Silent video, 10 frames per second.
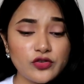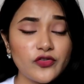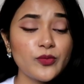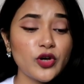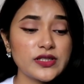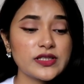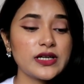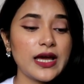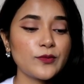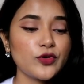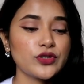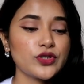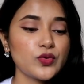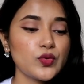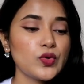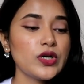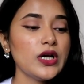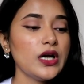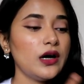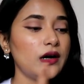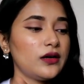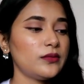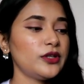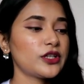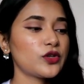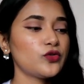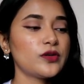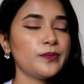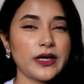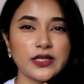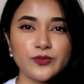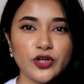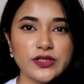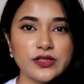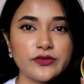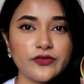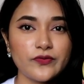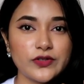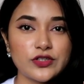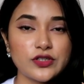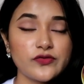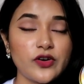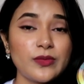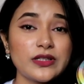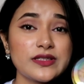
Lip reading: So for bronzer, I'm going to include Butter Bronzer from Physicians Formula.